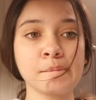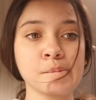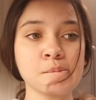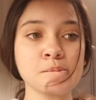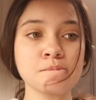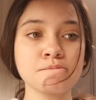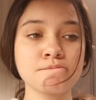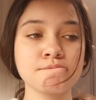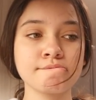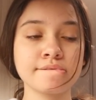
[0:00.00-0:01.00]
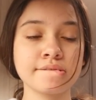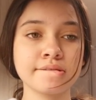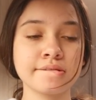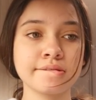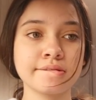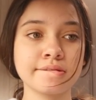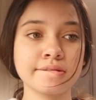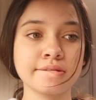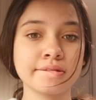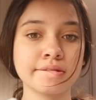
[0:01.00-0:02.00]

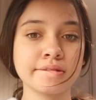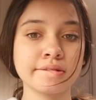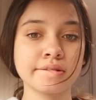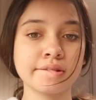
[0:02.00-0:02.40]
Nobody speaks.